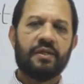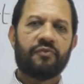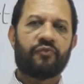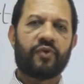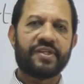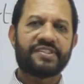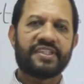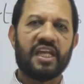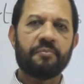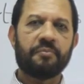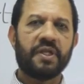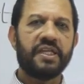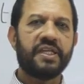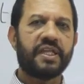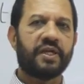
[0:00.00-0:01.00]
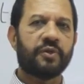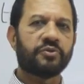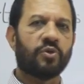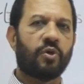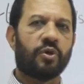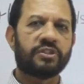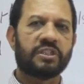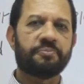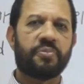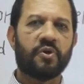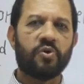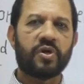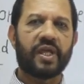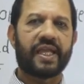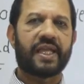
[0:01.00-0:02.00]
For example, here on, on the
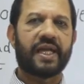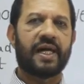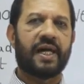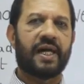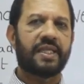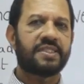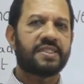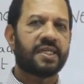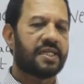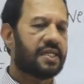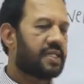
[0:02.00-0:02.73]
board I got,